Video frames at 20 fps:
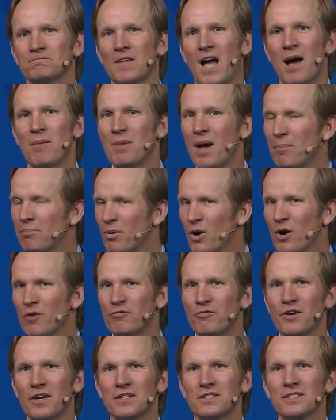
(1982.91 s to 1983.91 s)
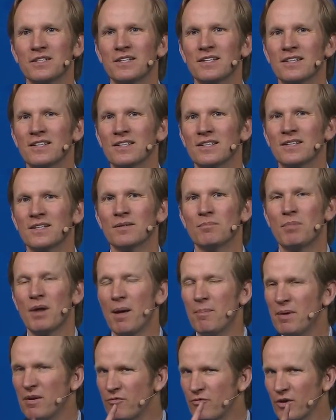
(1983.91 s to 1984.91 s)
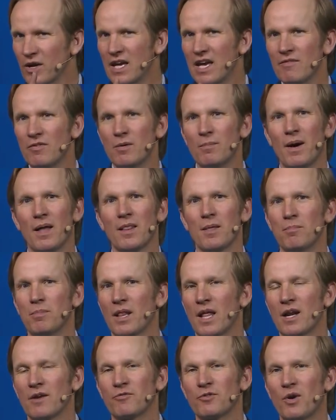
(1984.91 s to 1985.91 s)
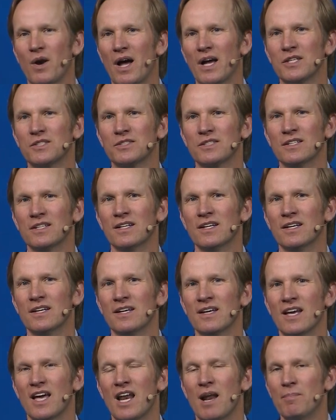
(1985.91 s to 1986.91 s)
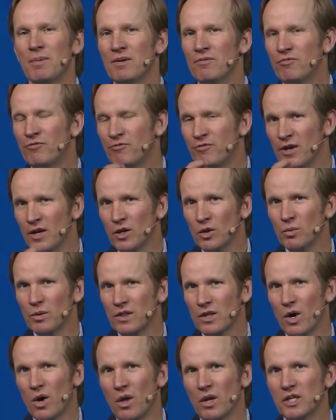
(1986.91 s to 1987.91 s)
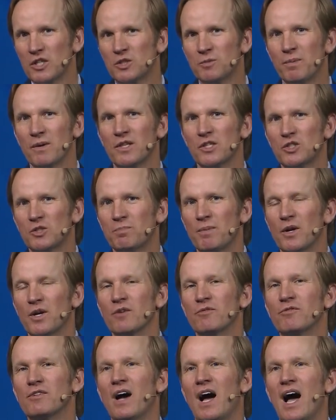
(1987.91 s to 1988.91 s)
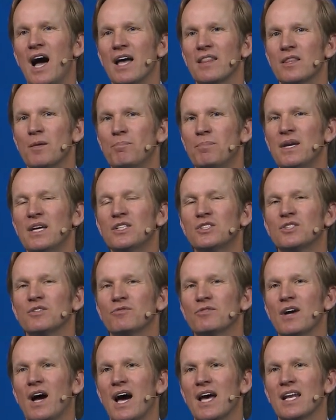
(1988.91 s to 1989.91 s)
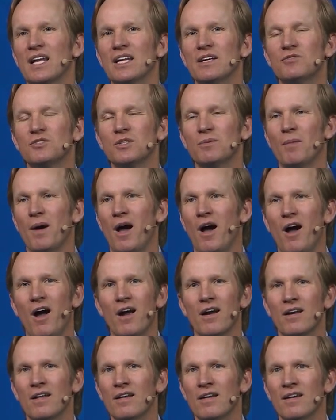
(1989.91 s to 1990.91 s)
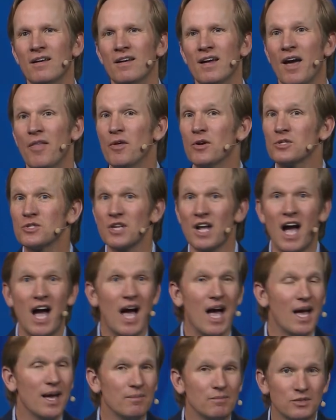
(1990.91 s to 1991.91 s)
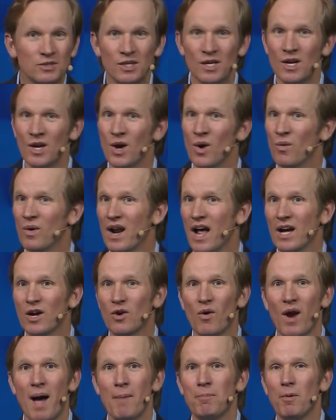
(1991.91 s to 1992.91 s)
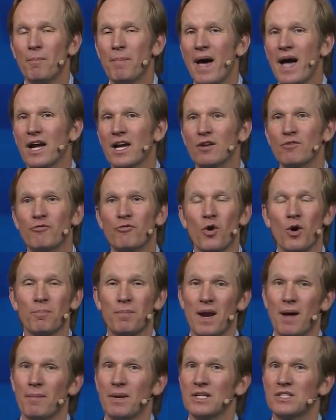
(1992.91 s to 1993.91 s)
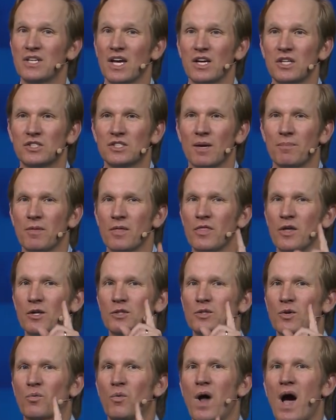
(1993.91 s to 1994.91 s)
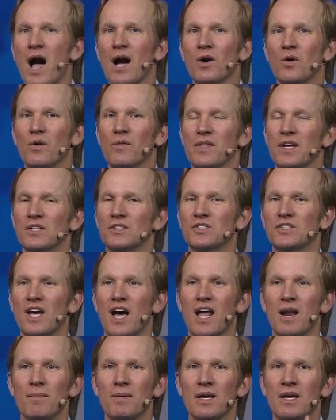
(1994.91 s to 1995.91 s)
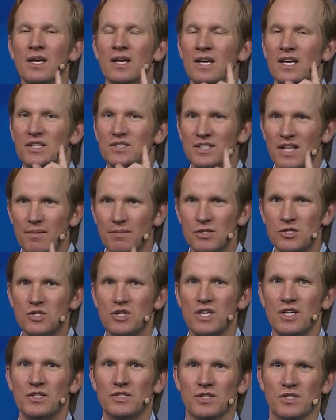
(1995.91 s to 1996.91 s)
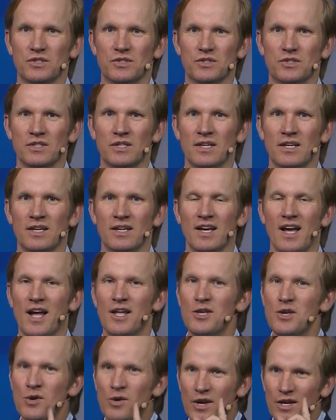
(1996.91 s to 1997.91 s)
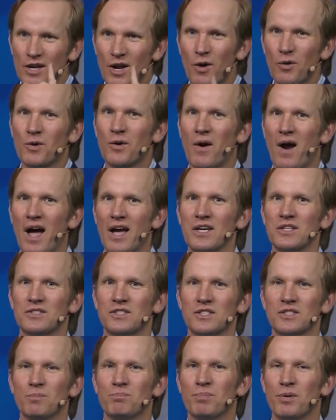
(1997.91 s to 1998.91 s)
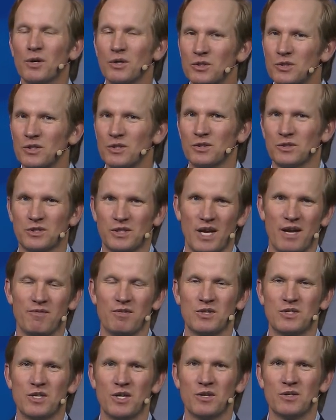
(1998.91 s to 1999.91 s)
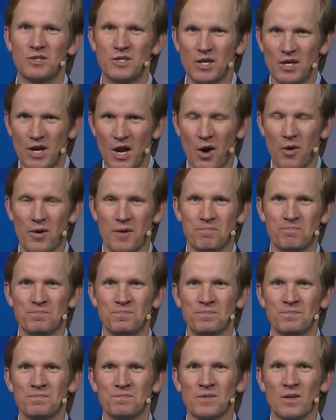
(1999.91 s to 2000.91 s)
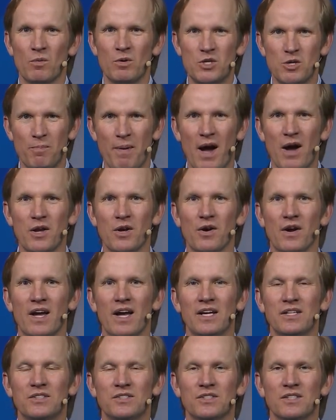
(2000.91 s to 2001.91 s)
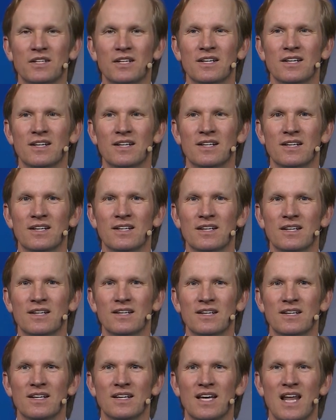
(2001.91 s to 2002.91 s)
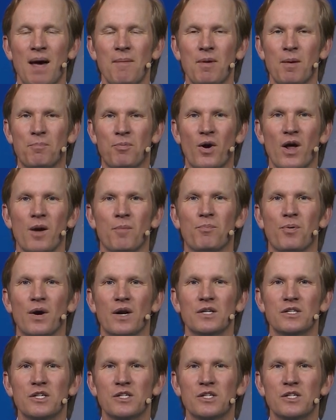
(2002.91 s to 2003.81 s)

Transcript: I'm not perfect, but I've been forgiven by the blood of Christ. And I've been filled with the Holy Spirit. The Spirit of God and the peace of God lives in my heart. And there's times when I grapple back and forth, but I'm going to tell you something. There's a rock on the inside of me. His name is Jesus. And you can know Christ as a personal Savior to you. Do you know Him? Would you bow your heads? And I'm going to pray a prayer.